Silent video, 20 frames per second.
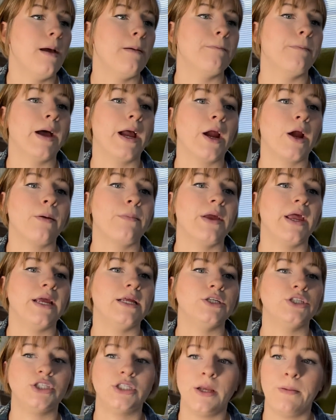Buyer
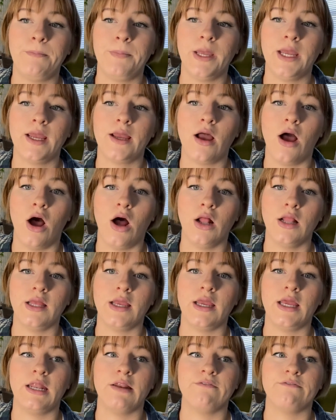paid shipping, all
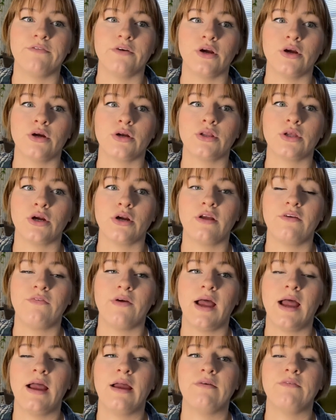in for
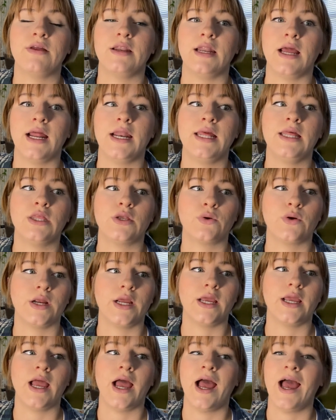
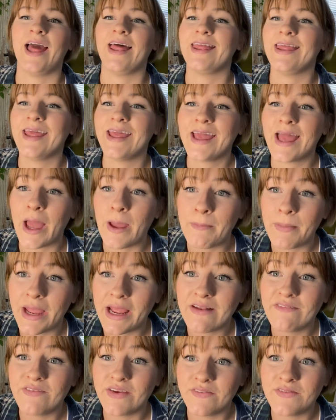$35.93. I think I
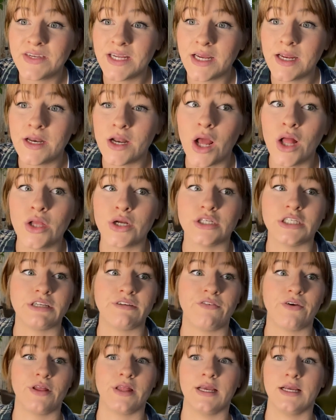paid $15
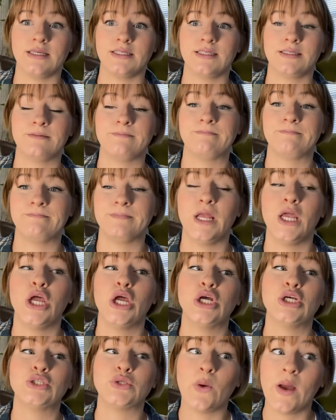for this.
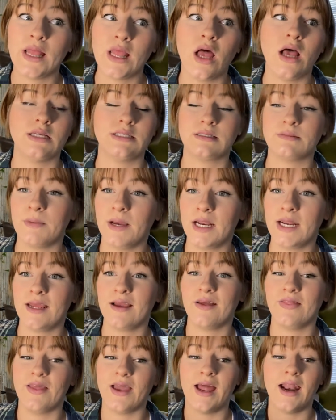So I lost money
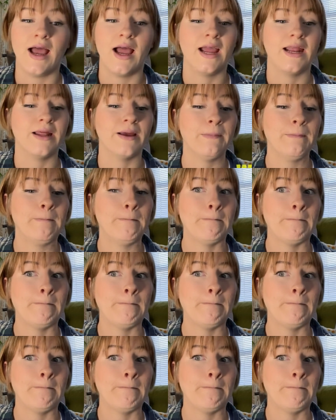on that item.